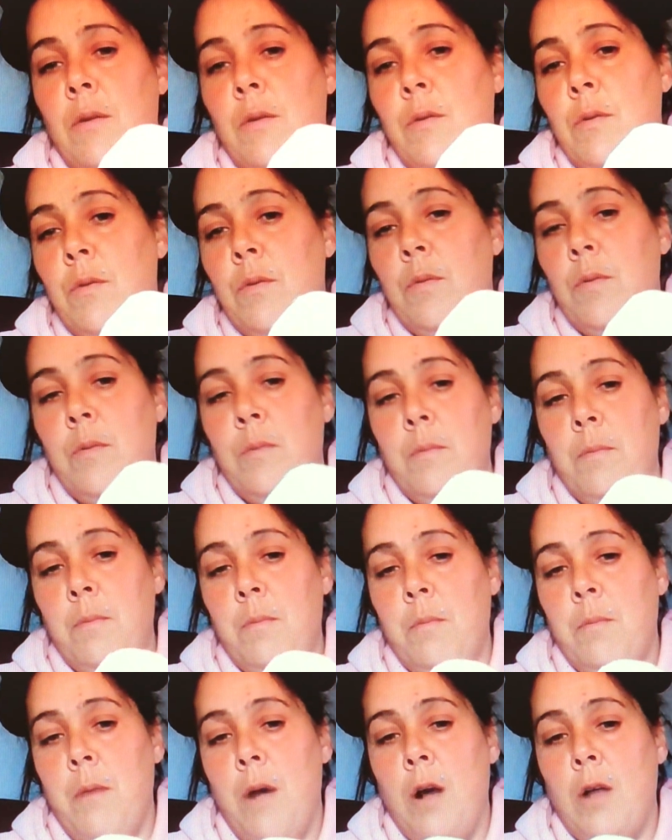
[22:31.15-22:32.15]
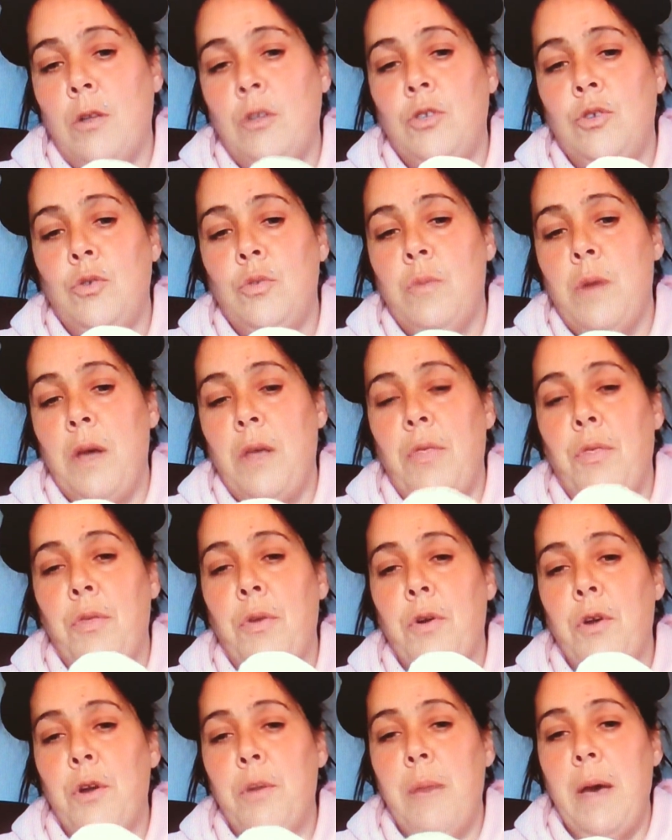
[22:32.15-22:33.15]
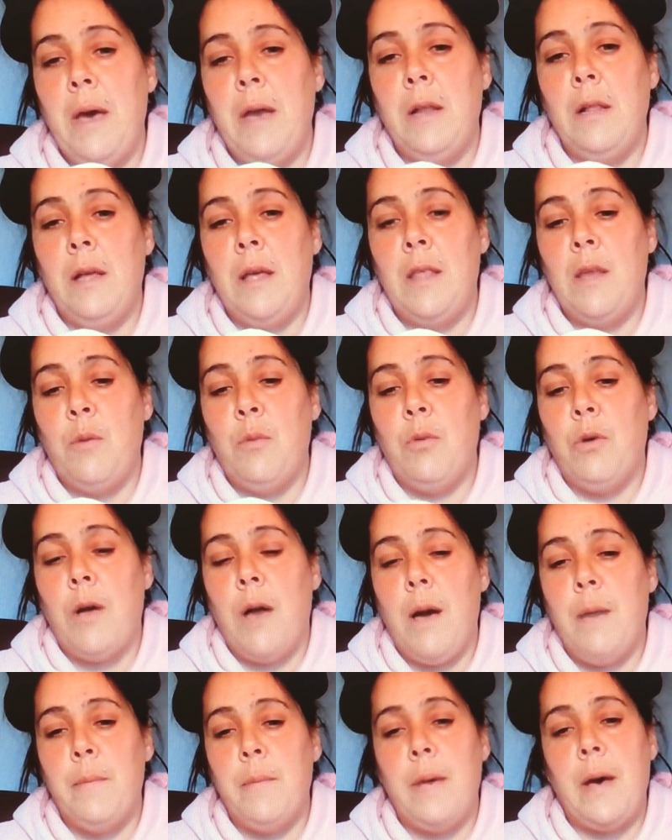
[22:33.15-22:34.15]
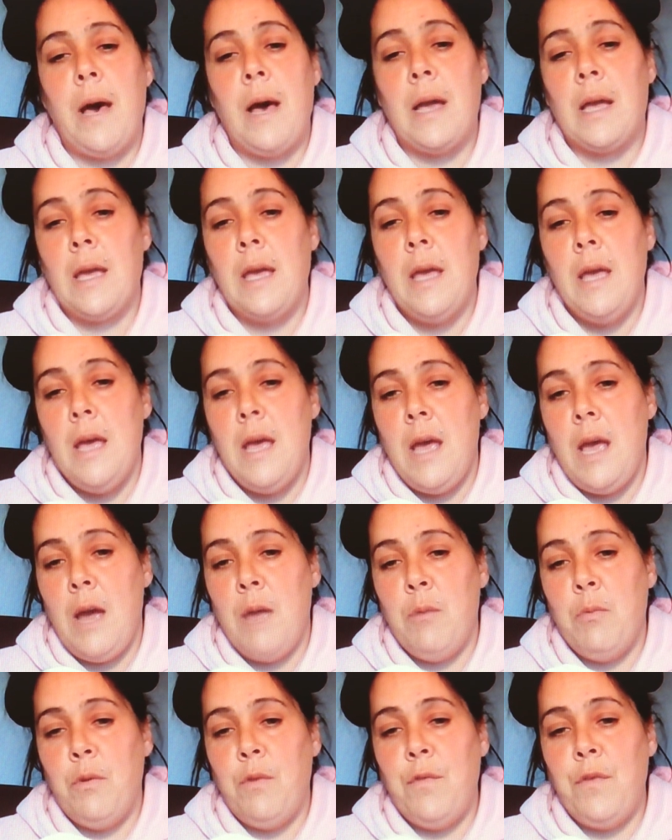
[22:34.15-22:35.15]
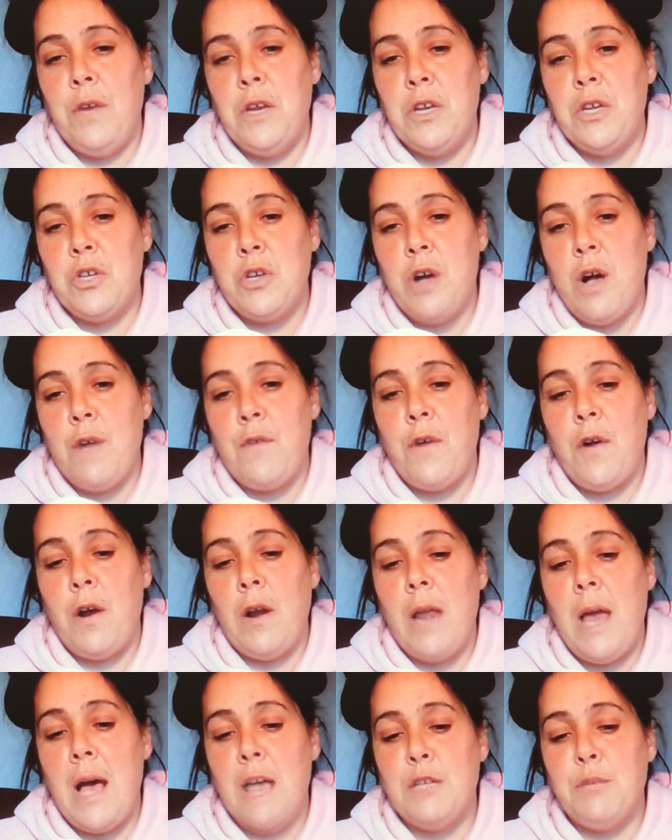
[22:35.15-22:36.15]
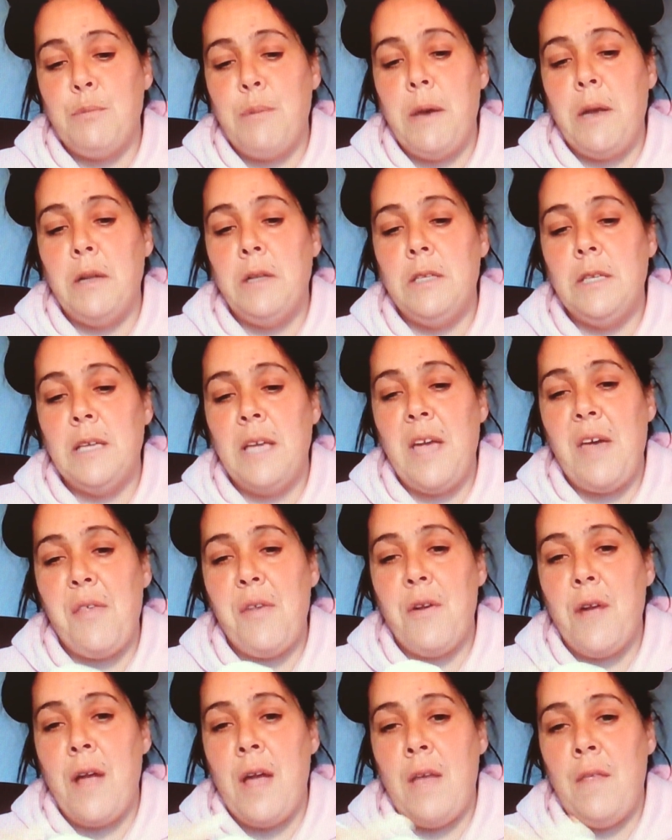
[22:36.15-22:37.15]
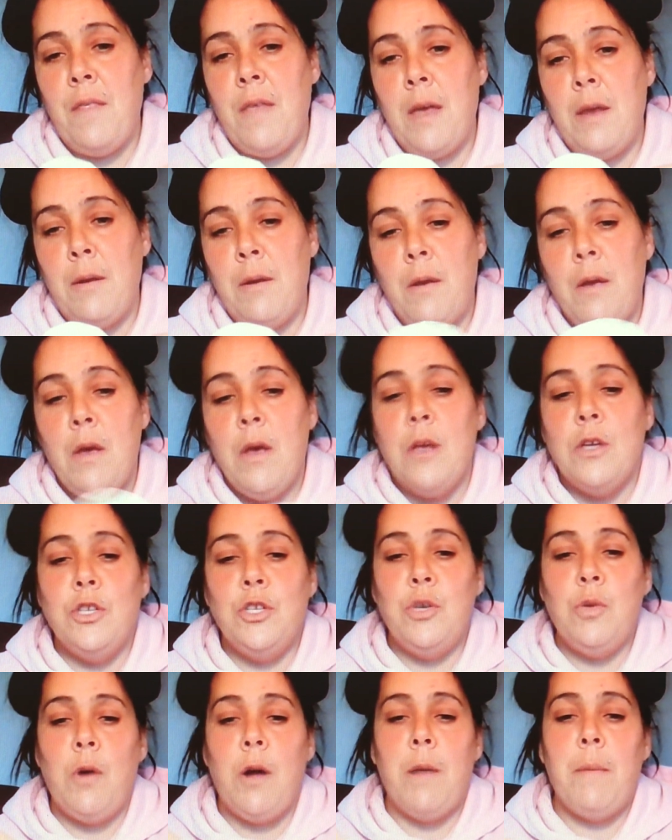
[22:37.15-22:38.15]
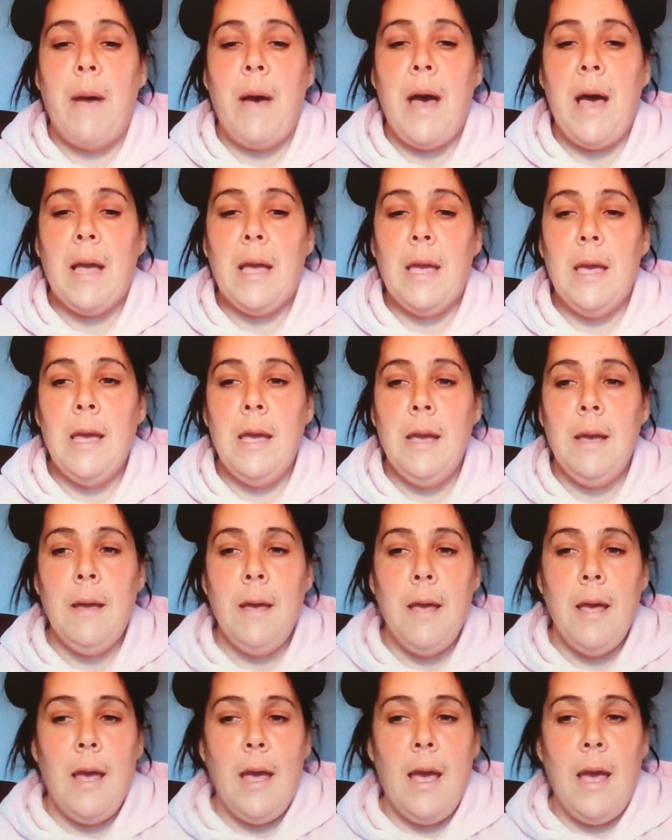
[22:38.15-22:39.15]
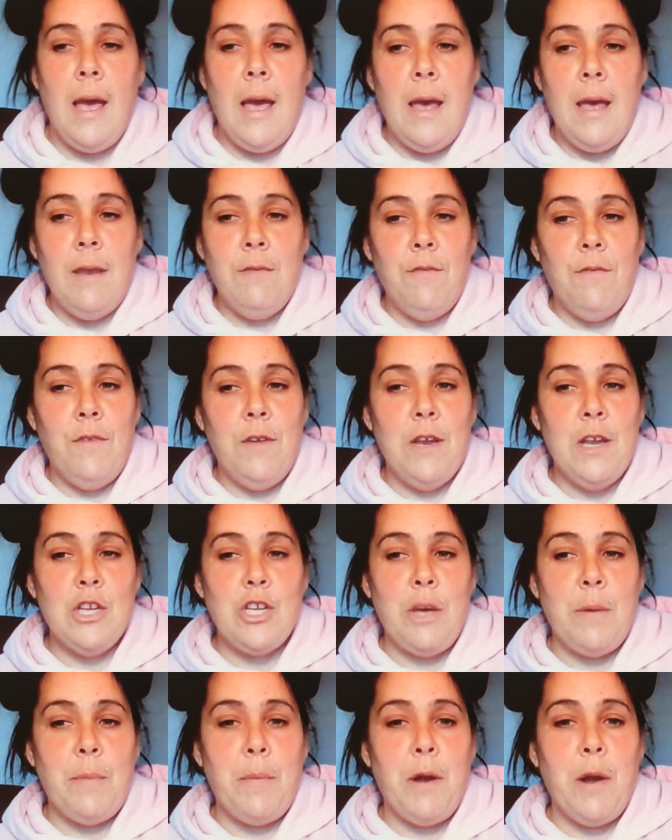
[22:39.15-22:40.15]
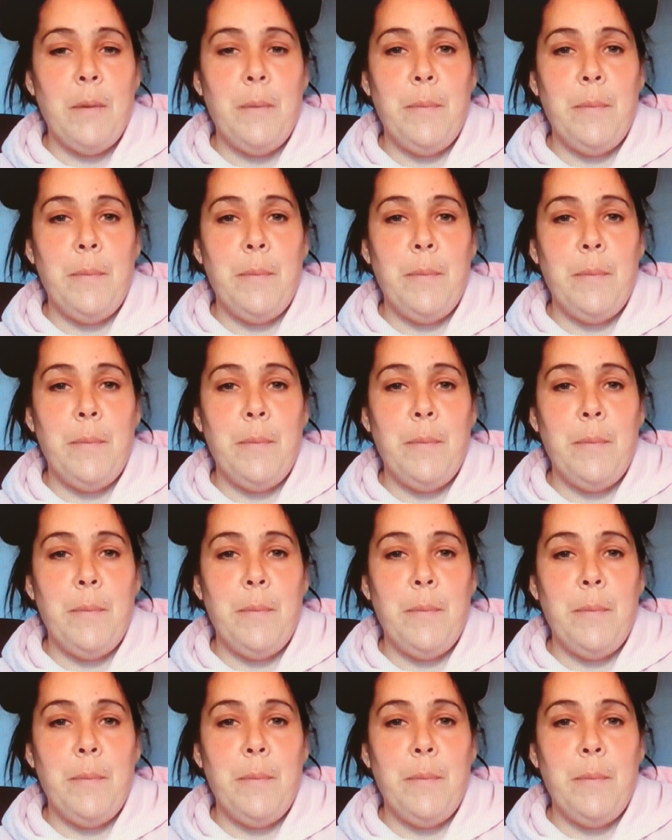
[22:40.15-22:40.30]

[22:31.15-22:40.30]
I'll do my third petal, and then we'll come back and we'll finish off our last petal together, and then do our backing and finish up our poppy.